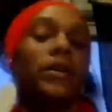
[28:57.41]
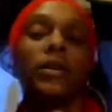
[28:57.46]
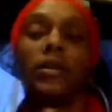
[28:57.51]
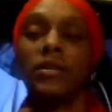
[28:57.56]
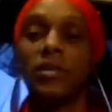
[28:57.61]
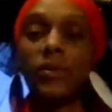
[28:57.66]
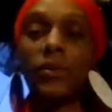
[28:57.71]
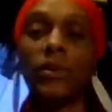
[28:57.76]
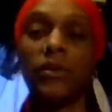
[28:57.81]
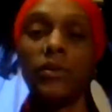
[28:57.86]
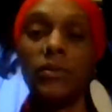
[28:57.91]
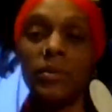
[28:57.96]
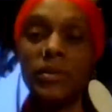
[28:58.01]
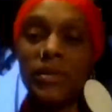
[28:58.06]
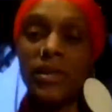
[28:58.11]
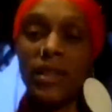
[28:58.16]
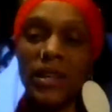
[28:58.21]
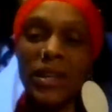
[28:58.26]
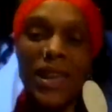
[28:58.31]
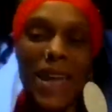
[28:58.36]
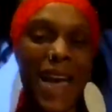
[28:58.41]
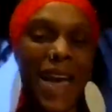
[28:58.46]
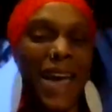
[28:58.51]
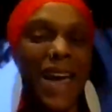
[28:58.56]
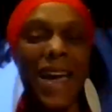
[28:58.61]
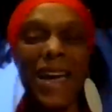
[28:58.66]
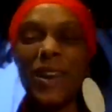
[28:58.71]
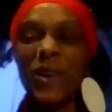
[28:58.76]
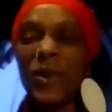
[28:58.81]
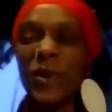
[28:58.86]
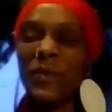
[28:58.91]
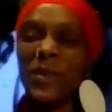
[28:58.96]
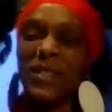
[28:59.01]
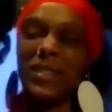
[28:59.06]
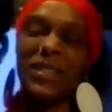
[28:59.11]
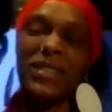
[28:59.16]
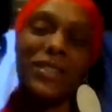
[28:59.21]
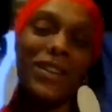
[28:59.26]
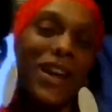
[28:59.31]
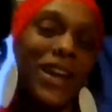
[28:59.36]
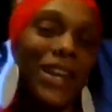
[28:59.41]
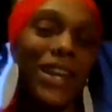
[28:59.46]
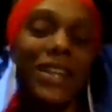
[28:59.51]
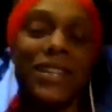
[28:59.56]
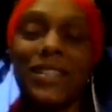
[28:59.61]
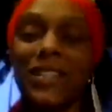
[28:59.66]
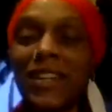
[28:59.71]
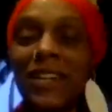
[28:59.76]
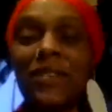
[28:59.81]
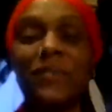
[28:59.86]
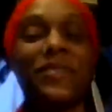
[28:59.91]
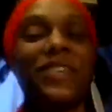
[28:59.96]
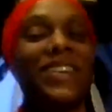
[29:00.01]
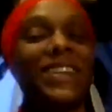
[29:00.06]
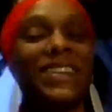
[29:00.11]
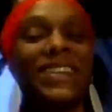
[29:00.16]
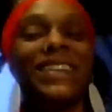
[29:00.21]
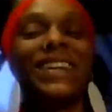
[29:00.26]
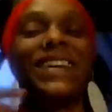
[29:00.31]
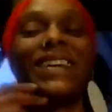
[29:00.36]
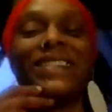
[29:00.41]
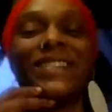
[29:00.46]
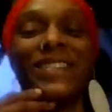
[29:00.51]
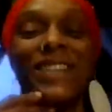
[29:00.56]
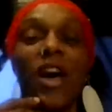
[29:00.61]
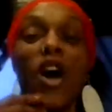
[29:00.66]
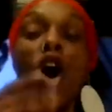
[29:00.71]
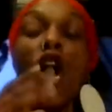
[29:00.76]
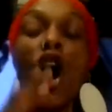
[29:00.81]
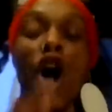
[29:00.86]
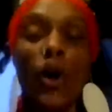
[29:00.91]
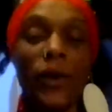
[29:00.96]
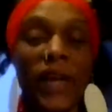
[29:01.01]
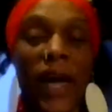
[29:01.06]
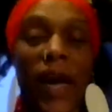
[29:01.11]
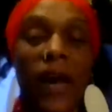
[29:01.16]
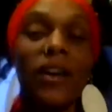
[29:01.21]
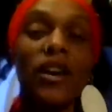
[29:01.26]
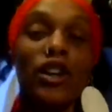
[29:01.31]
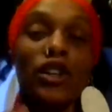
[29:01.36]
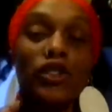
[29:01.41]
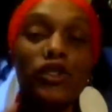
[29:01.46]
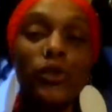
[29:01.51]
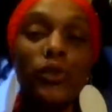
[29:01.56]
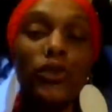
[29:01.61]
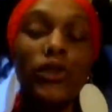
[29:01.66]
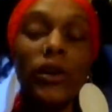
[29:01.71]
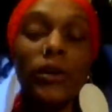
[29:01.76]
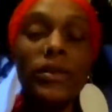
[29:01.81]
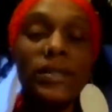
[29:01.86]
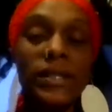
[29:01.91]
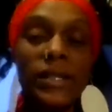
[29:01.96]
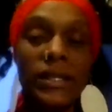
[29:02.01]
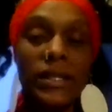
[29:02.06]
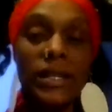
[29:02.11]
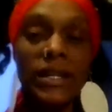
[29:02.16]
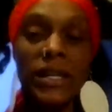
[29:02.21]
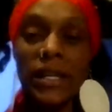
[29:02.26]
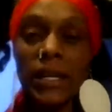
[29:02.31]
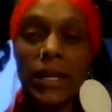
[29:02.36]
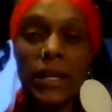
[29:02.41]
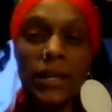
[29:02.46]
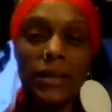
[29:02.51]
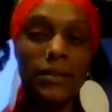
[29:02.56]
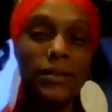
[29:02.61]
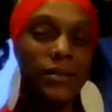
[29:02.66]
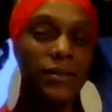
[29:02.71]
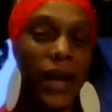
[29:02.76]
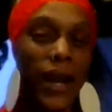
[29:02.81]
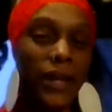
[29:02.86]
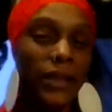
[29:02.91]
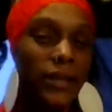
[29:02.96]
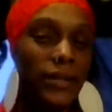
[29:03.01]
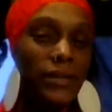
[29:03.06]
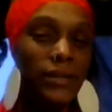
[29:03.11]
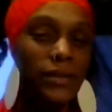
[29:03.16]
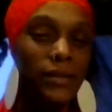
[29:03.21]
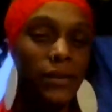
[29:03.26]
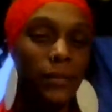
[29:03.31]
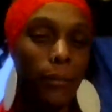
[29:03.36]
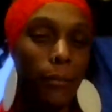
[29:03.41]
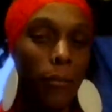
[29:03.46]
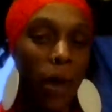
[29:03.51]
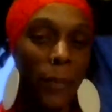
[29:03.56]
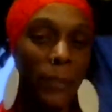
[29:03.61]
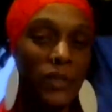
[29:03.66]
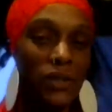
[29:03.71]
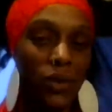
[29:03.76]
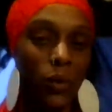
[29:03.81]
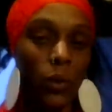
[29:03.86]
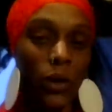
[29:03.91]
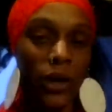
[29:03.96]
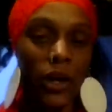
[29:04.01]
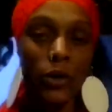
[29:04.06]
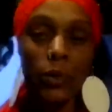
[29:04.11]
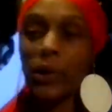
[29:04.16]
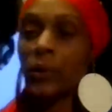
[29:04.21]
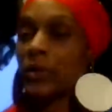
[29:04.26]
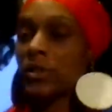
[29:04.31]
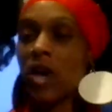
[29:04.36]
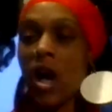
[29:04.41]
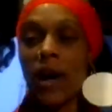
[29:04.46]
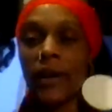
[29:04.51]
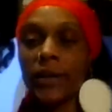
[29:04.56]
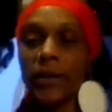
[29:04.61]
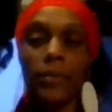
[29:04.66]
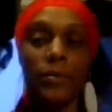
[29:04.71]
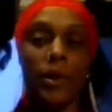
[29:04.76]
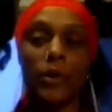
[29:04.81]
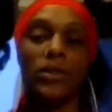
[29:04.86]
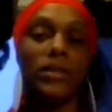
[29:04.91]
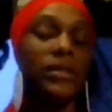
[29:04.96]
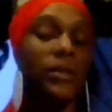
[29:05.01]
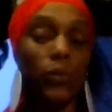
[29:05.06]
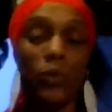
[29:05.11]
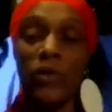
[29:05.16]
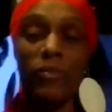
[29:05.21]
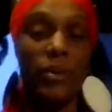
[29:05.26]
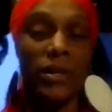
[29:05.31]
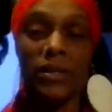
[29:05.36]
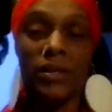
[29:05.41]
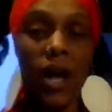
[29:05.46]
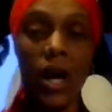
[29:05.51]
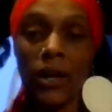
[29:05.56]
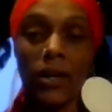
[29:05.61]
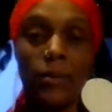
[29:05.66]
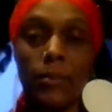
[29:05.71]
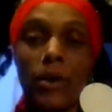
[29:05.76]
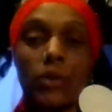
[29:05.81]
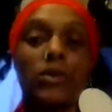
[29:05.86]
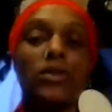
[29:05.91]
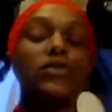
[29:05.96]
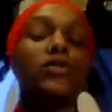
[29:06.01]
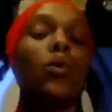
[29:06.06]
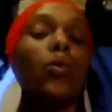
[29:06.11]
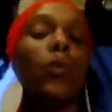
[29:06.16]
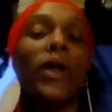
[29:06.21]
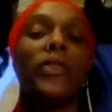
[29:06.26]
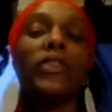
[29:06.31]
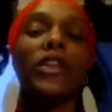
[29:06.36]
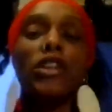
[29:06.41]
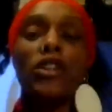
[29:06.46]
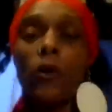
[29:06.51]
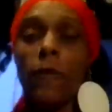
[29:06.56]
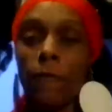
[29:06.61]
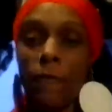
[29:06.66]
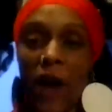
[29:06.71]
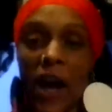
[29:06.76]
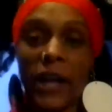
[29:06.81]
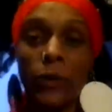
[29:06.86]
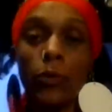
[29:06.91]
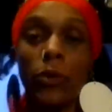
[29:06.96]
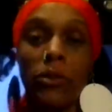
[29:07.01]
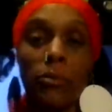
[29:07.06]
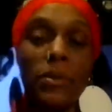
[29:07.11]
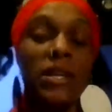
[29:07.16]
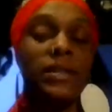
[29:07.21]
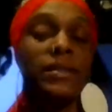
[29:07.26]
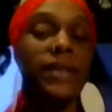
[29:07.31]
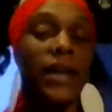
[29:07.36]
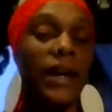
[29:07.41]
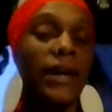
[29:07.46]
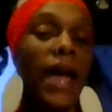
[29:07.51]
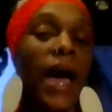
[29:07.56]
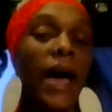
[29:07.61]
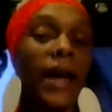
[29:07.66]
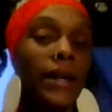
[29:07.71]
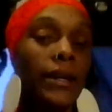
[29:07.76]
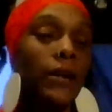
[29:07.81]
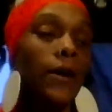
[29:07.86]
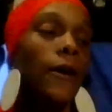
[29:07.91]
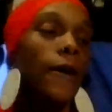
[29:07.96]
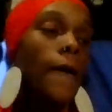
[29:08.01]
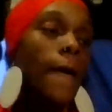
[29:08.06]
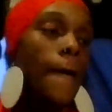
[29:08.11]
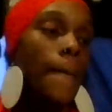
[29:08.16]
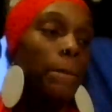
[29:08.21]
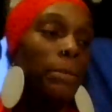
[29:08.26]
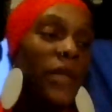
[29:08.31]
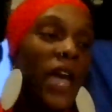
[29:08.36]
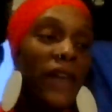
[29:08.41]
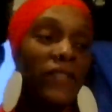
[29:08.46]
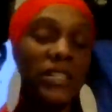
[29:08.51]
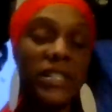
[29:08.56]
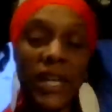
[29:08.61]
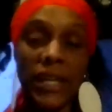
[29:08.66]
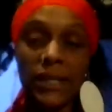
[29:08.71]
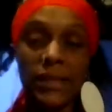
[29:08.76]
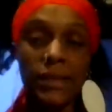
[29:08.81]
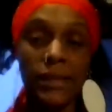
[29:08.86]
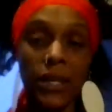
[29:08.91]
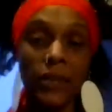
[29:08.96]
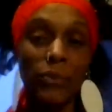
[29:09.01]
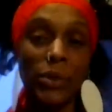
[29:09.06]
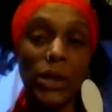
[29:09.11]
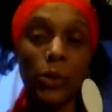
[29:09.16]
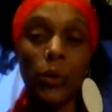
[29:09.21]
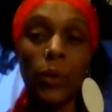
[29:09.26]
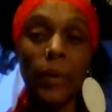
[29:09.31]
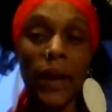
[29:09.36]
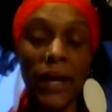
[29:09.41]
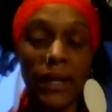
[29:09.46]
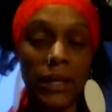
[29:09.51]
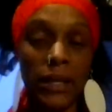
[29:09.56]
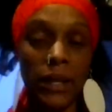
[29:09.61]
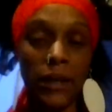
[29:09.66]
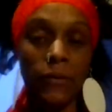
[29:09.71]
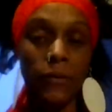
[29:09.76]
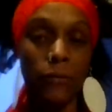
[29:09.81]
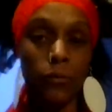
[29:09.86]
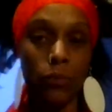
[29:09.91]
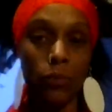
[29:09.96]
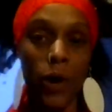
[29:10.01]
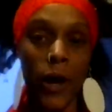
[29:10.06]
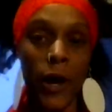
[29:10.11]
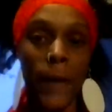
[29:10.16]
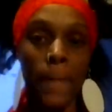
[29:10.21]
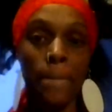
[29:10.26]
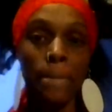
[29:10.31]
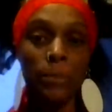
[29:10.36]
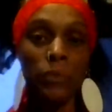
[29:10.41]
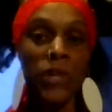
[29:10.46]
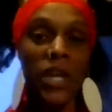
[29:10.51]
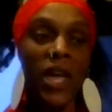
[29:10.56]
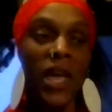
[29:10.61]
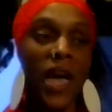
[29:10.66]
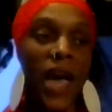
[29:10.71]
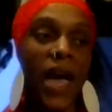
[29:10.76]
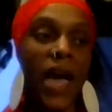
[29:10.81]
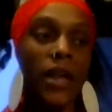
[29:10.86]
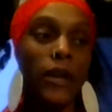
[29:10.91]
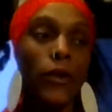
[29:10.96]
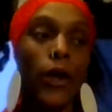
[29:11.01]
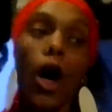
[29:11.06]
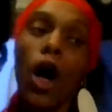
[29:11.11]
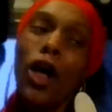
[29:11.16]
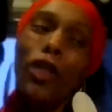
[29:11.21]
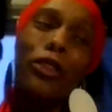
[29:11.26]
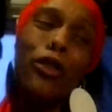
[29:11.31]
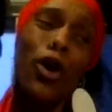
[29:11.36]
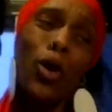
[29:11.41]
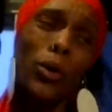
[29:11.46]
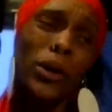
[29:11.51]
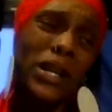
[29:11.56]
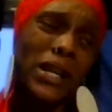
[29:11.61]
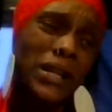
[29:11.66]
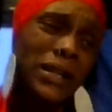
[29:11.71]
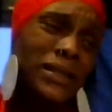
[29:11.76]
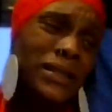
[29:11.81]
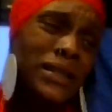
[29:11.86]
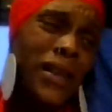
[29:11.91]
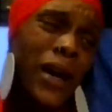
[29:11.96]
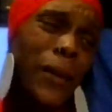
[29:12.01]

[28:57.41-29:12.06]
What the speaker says: So when everybody's like, yeah, I had a whole bunch of gratitude, and I'm like, yeah. Oh, yeah. So there is a need. Silence. Mom is the word. We were talking about this, and we've been talking about this. So one thing you'll find with me is I have a tendency of being repetitive, right? And although it is